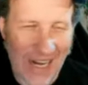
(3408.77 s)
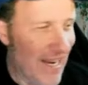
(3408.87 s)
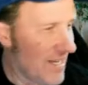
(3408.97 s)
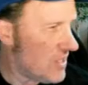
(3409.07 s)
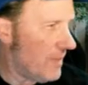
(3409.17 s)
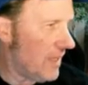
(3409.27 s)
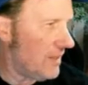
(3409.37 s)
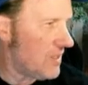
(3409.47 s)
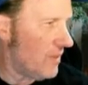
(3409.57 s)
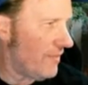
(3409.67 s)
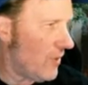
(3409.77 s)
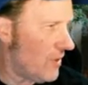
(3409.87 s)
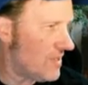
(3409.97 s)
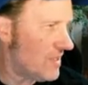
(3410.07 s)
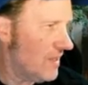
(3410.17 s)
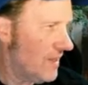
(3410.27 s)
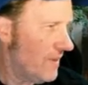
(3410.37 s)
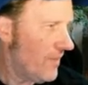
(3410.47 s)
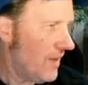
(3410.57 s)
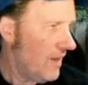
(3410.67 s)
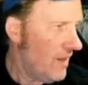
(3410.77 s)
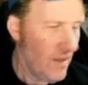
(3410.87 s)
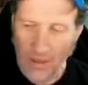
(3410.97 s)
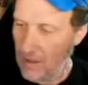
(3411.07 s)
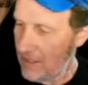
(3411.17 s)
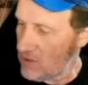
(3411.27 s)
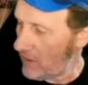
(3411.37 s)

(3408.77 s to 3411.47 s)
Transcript: hit submit on this one, folks? That's okay,